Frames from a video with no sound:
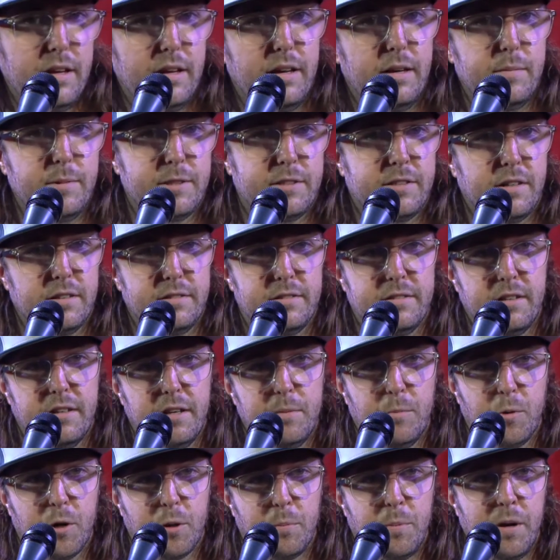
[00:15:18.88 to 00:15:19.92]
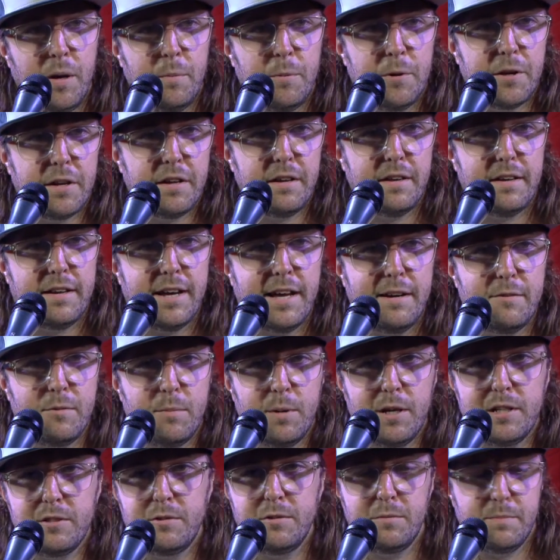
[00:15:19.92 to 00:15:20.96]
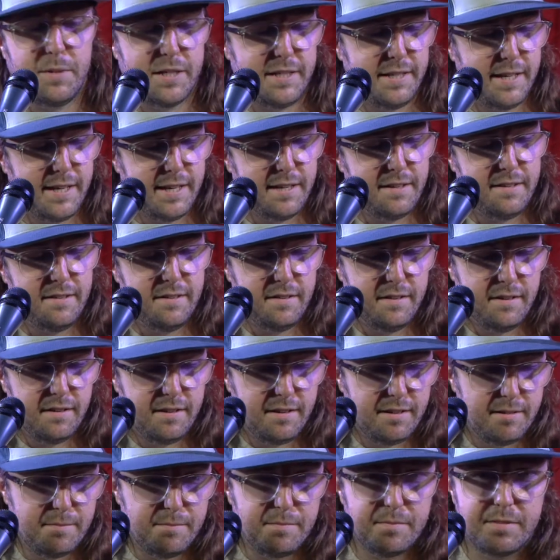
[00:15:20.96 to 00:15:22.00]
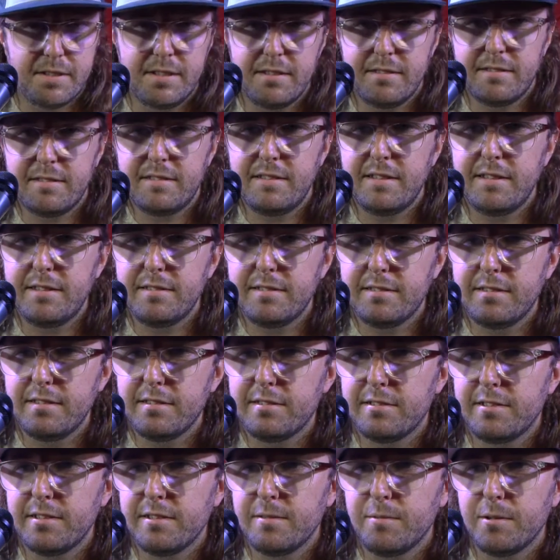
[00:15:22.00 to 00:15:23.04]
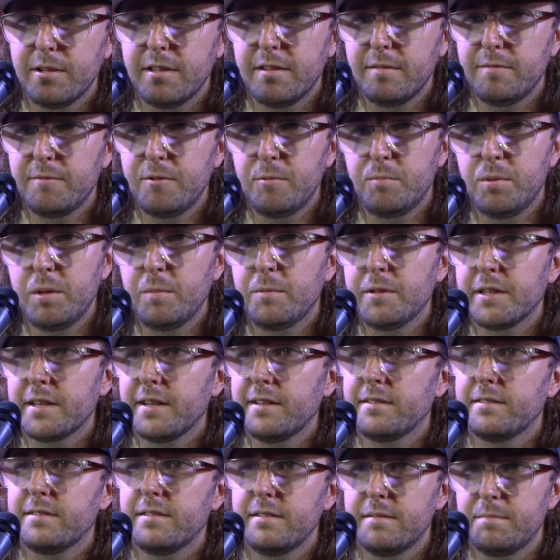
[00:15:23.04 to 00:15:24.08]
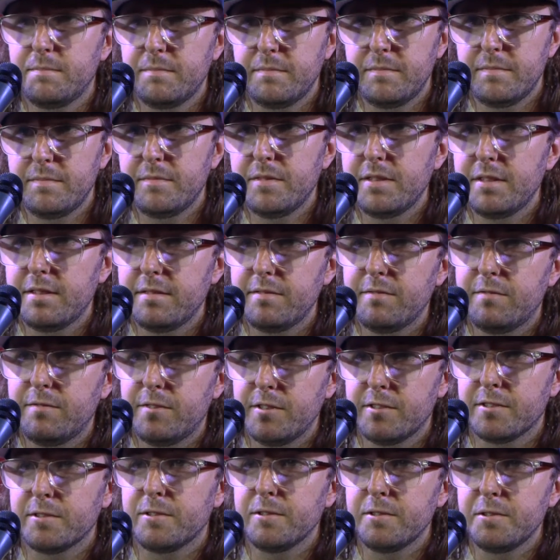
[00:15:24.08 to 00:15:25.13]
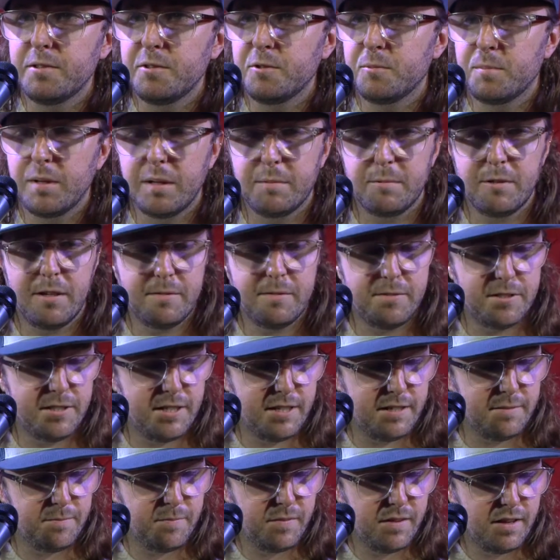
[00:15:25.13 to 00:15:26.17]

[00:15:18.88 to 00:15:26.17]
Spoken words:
It's called Sunday Morning Paper, and it kind of reminds me of my dad, because he's still one of the few people that gets the physical newspaper every day.